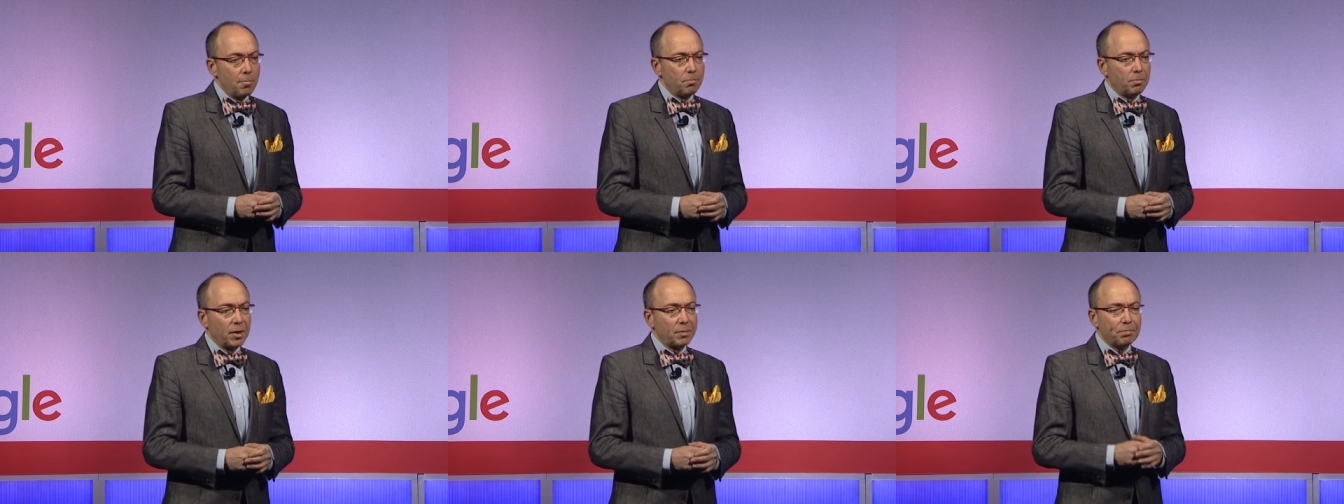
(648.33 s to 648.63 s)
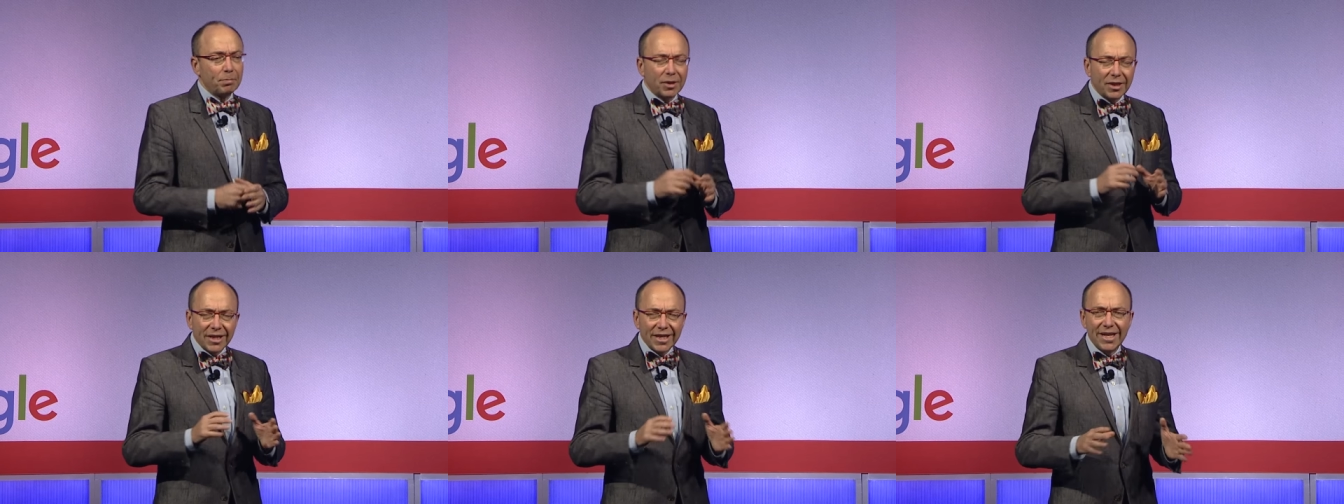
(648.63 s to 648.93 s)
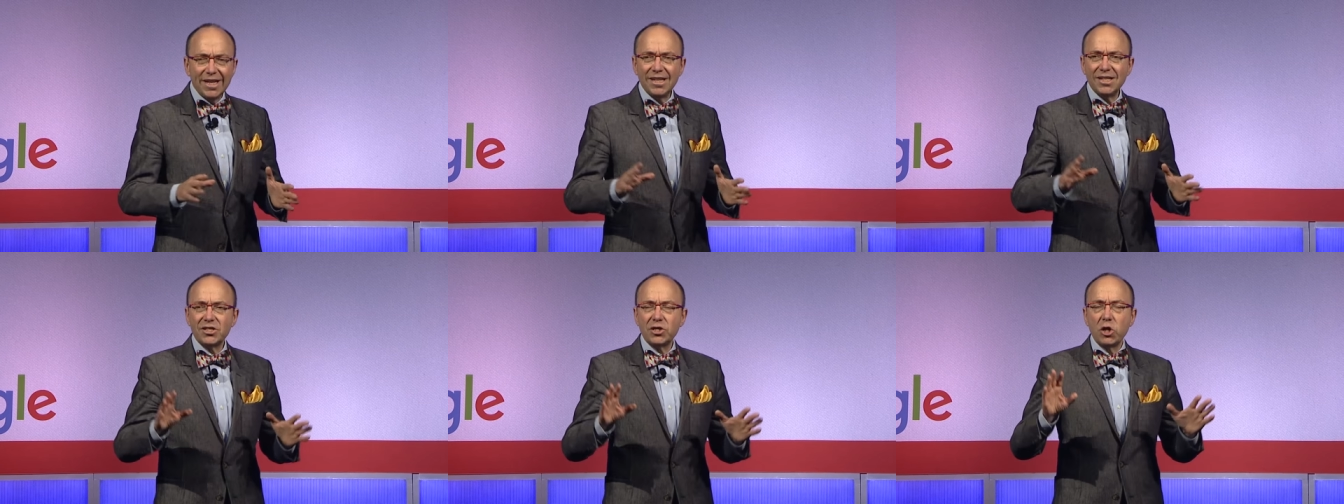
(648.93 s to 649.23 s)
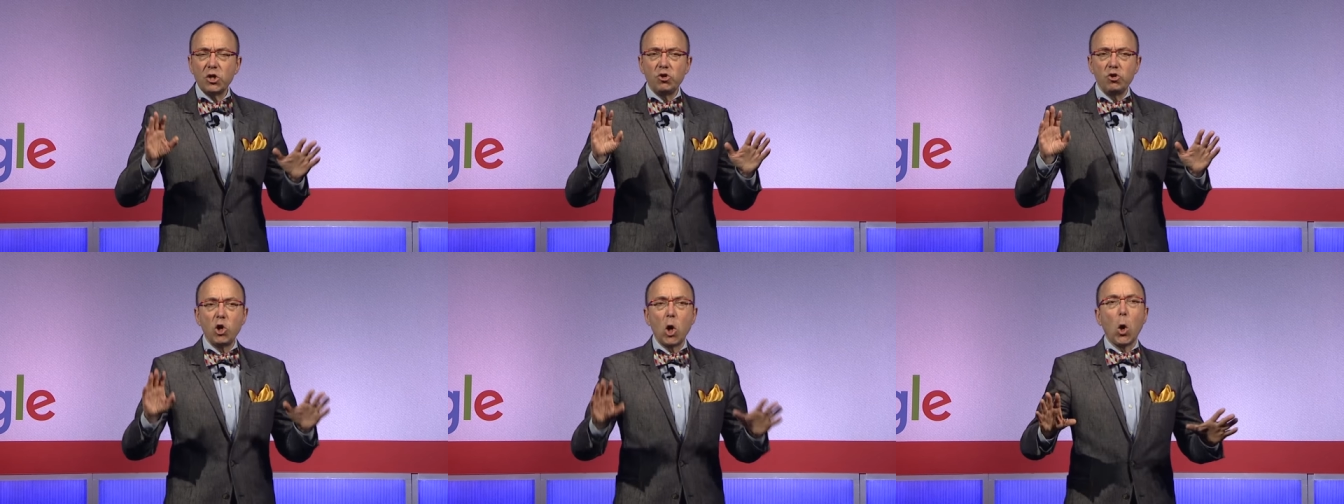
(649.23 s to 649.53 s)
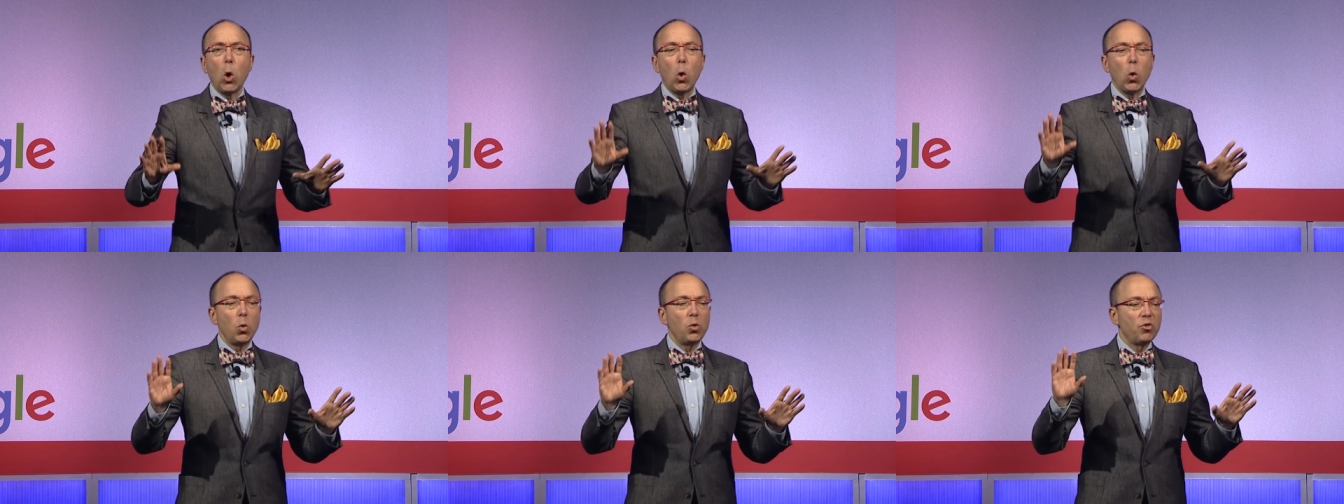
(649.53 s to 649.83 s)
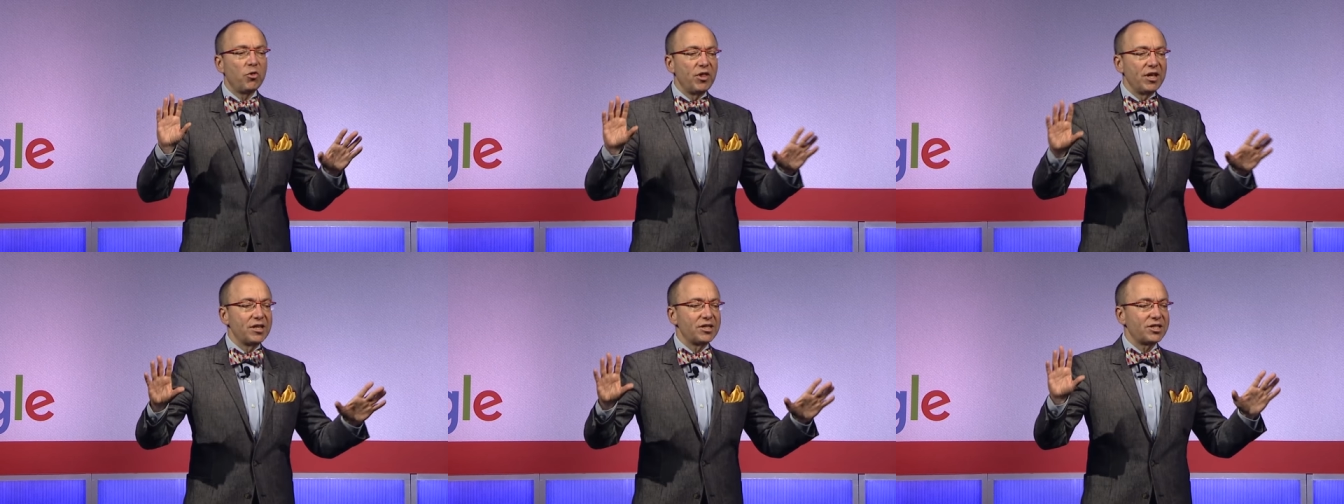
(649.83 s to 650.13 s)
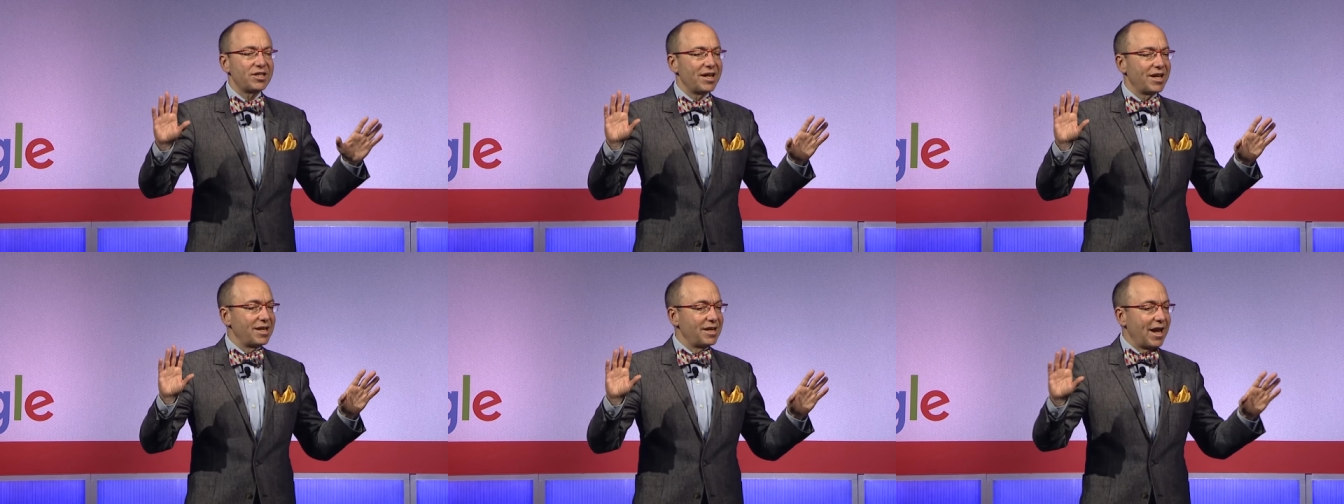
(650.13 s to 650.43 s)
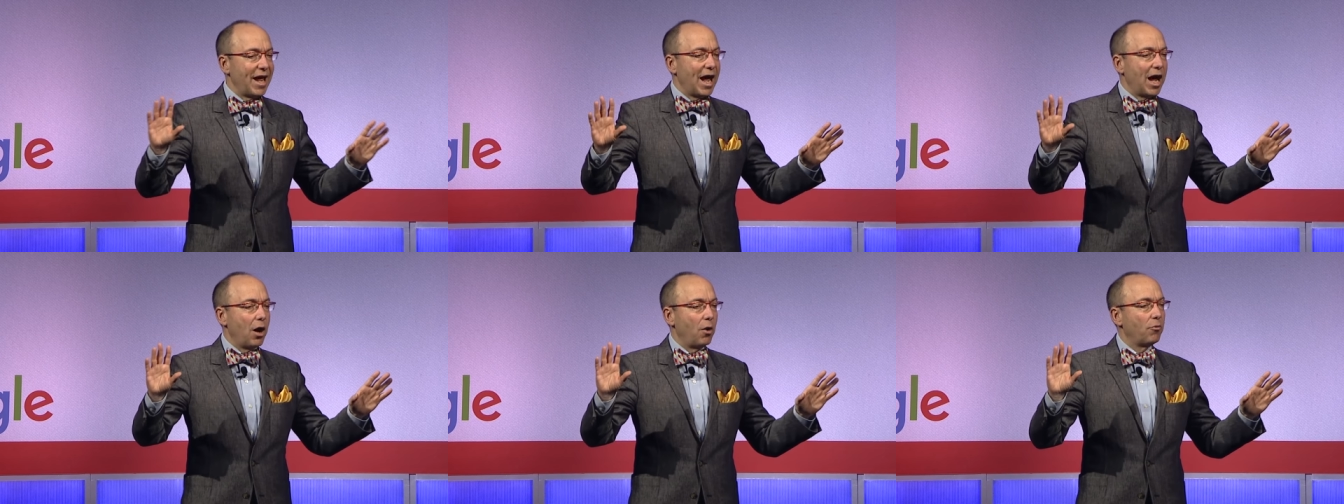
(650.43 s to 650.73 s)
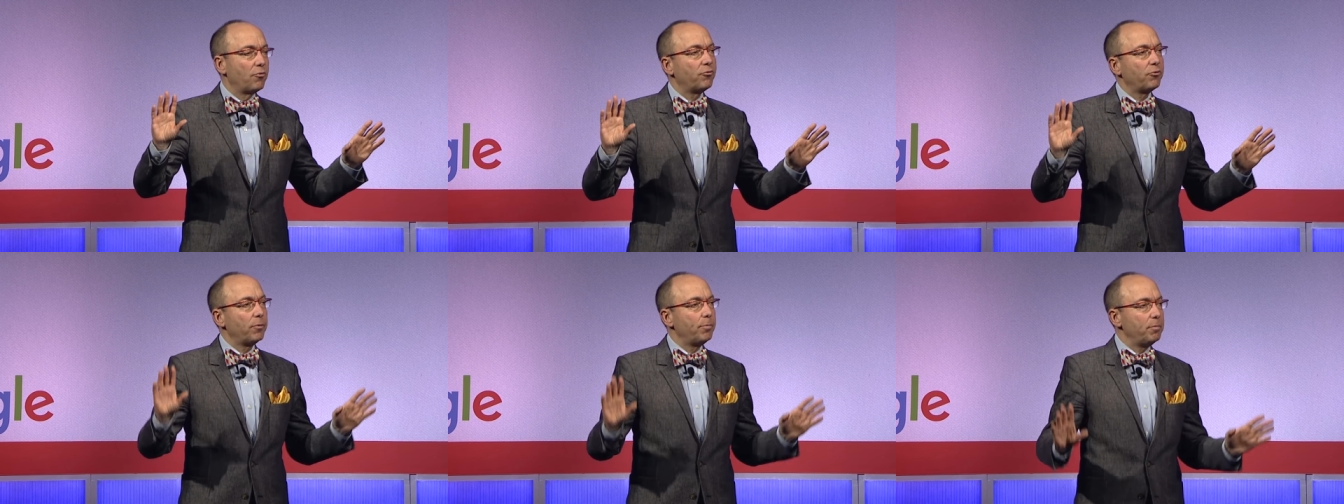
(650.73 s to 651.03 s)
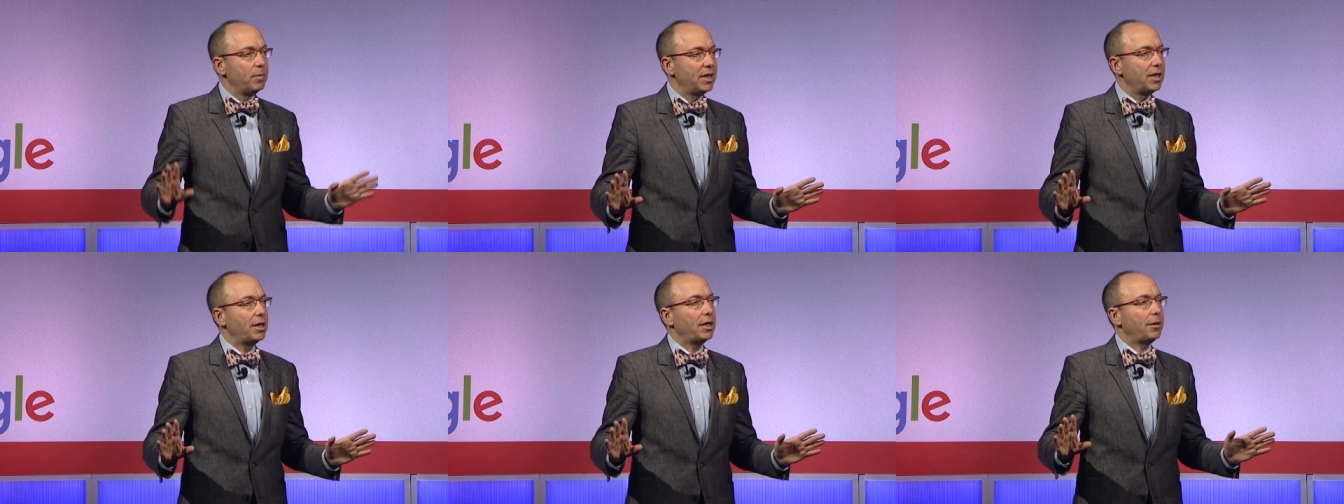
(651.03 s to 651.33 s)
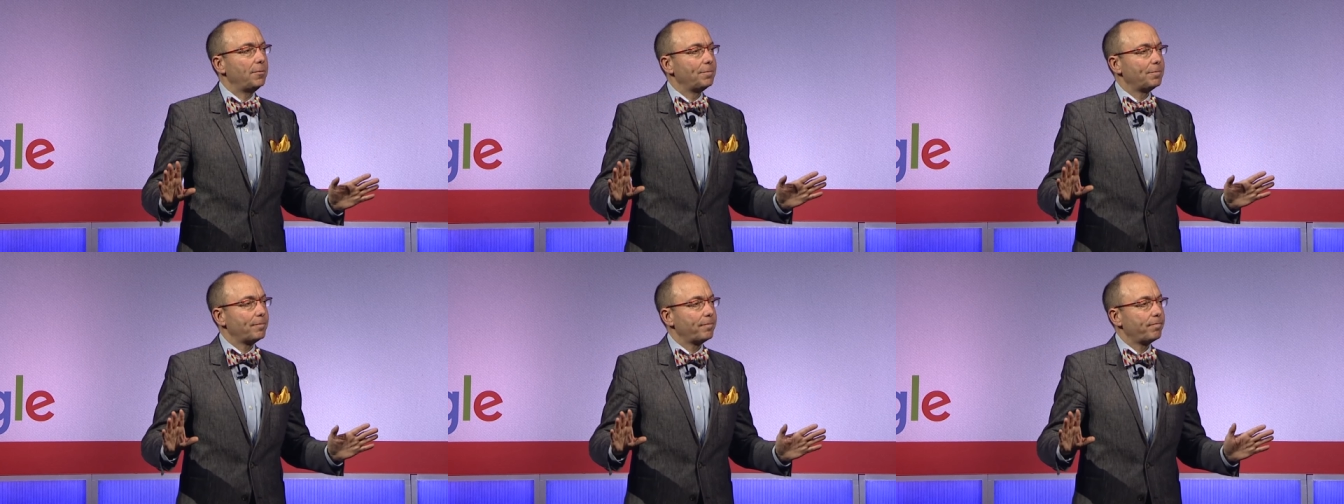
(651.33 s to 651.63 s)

But please know this now from me.